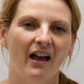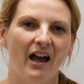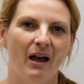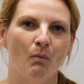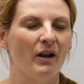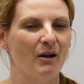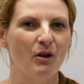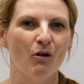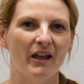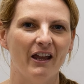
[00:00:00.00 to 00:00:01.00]
And when I'm
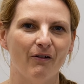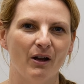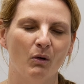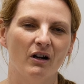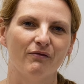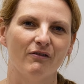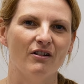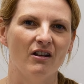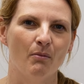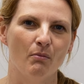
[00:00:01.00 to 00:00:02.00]
not here, I work for a
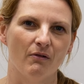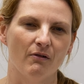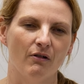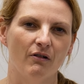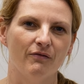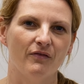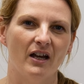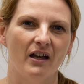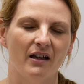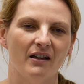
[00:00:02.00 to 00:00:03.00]
number of
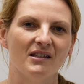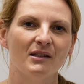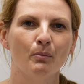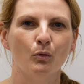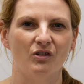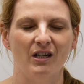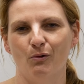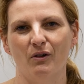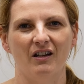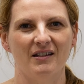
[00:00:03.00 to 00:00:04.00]
sporting
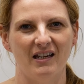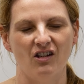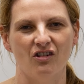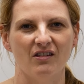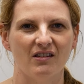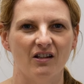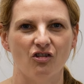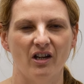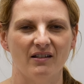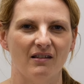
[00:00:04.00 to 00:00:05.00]
organisations
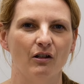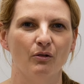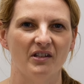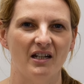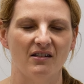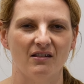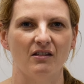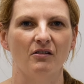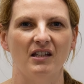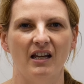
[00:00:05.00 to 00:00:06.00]
such as the Lawn Tennis
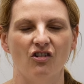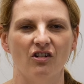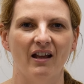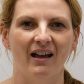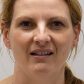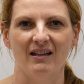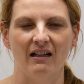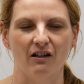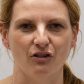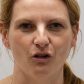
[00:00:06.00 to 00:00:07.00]
Association and
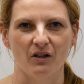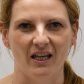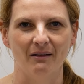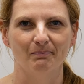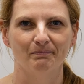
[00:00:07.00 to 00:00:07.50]
England Hockey.